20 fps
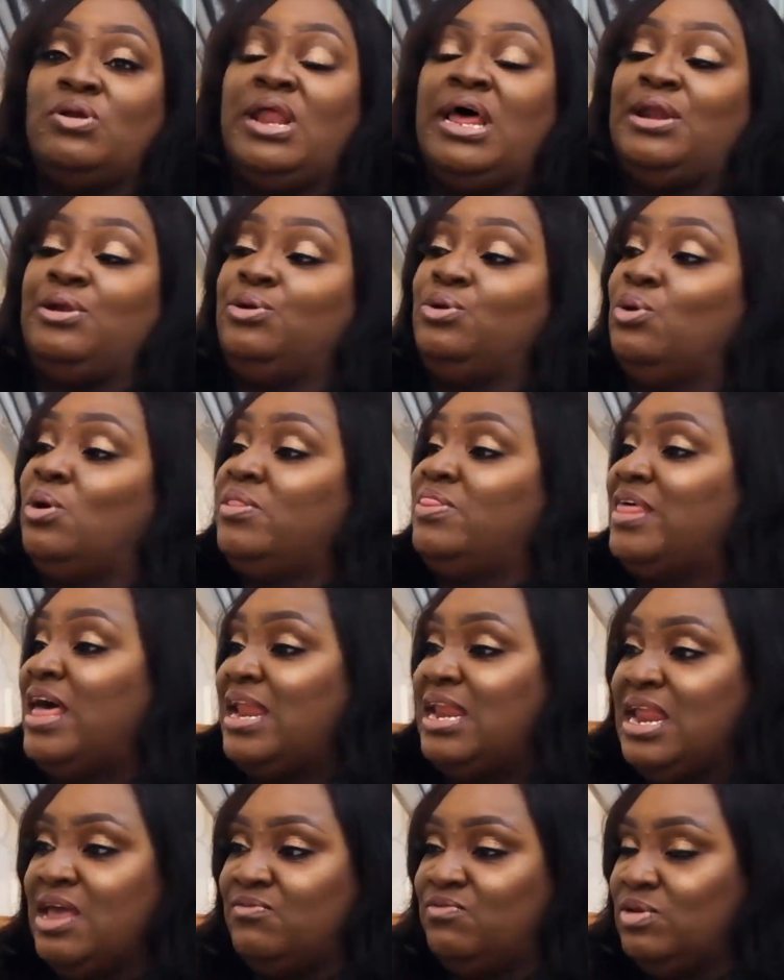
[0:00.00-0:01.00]
On another
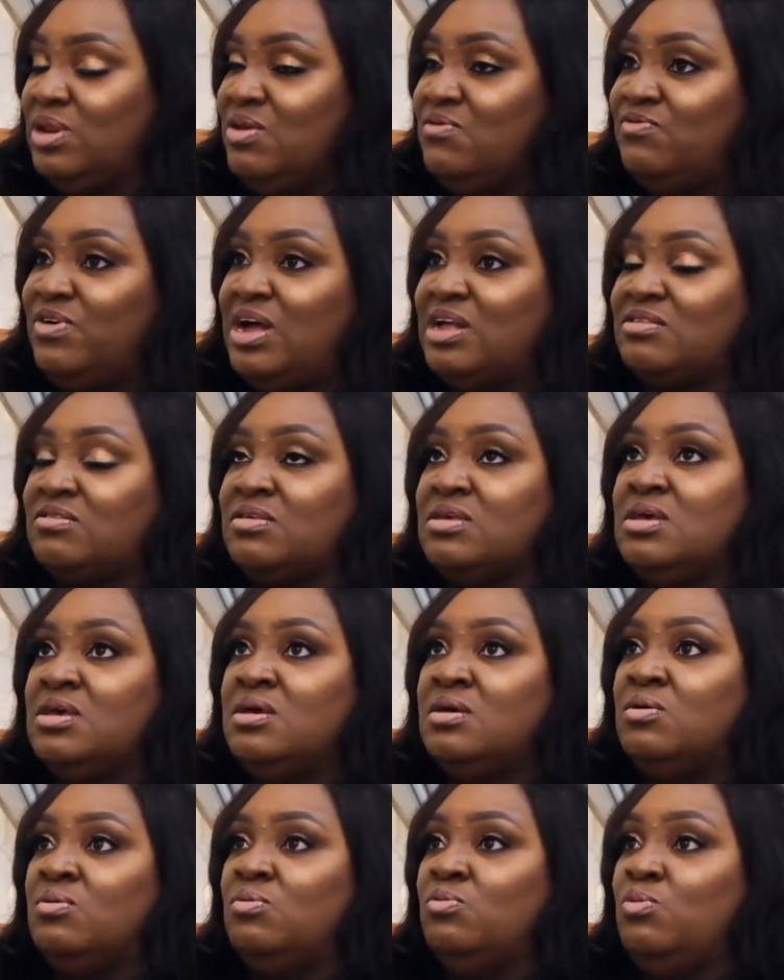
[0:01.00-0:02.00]
level. In fact,
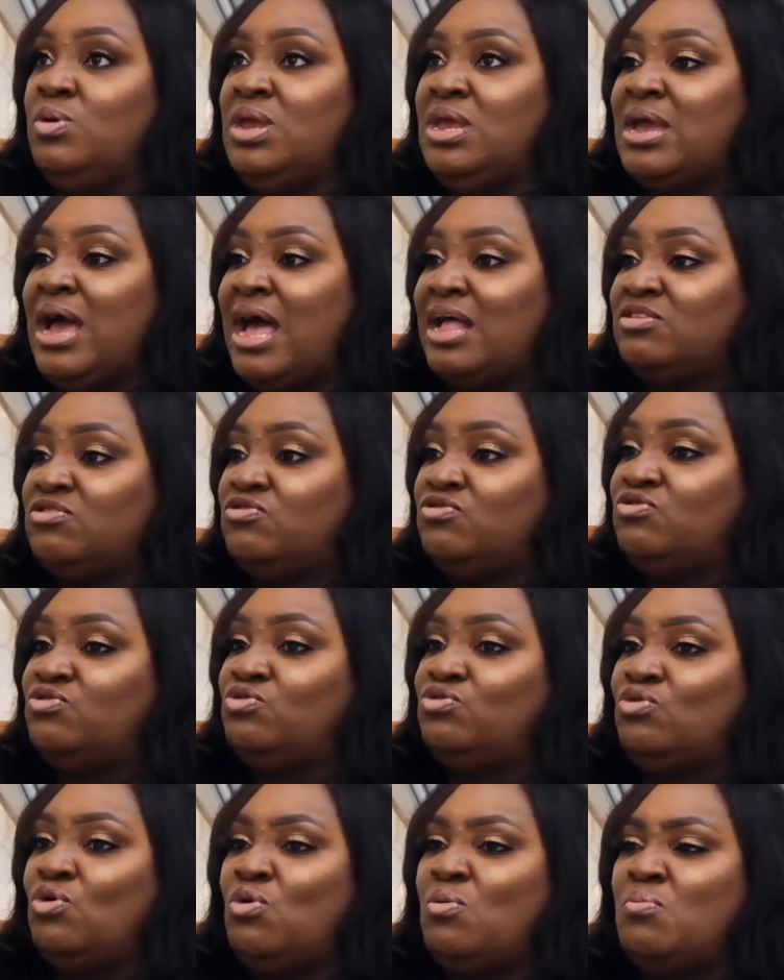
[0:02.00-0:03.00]
we had
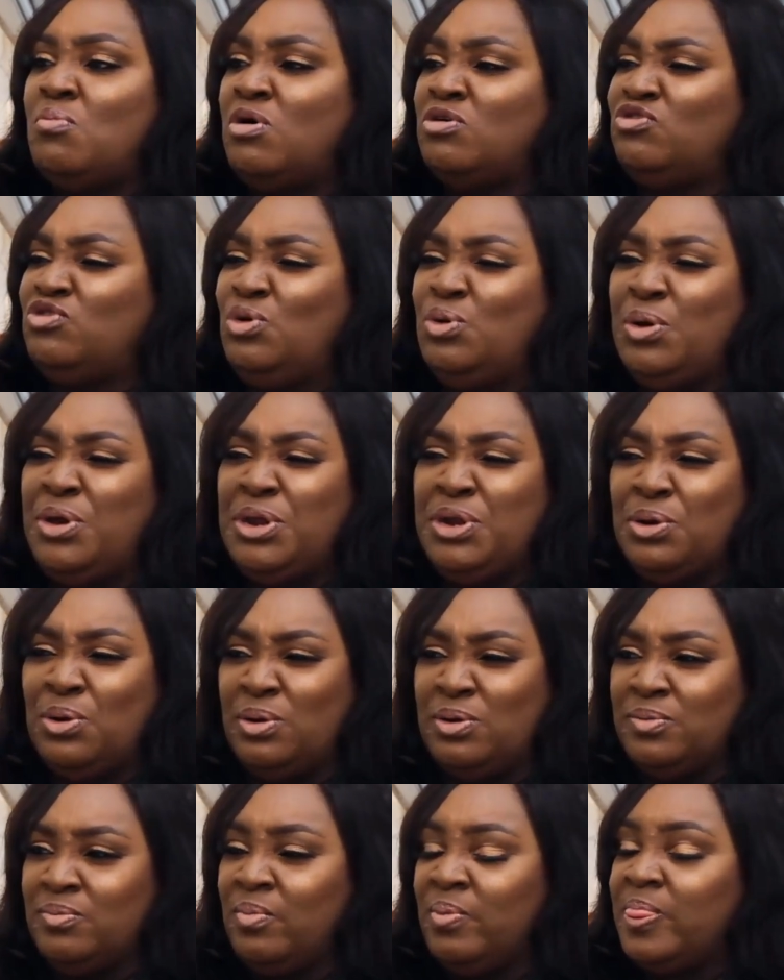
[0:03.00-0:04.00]
so much going
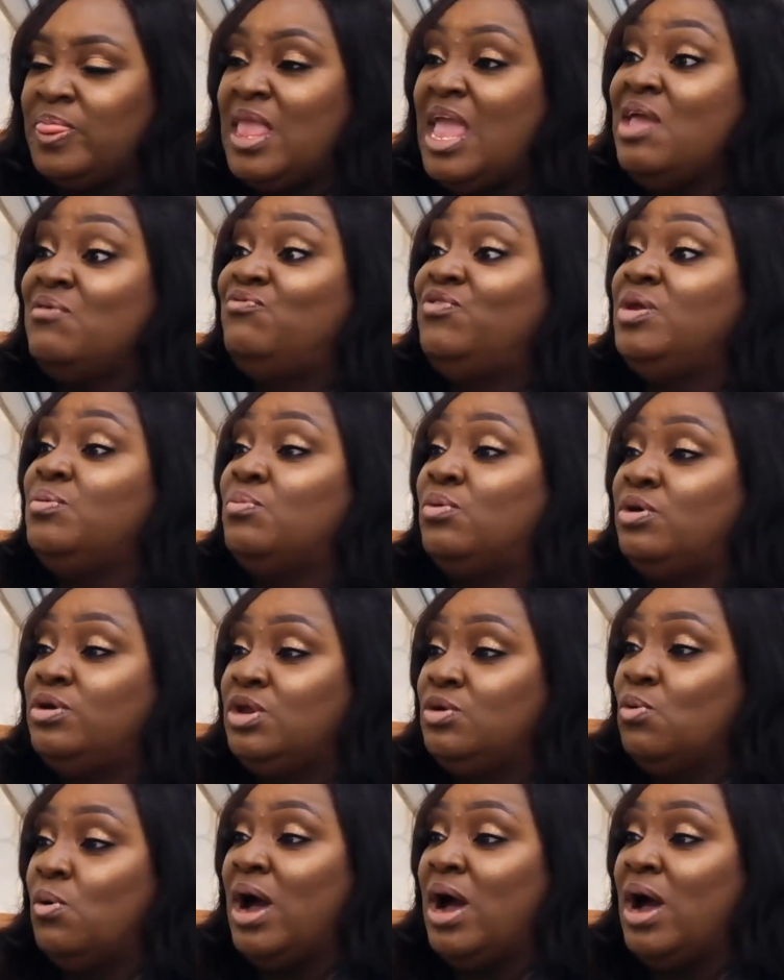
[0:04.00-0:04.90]
on. Every morning we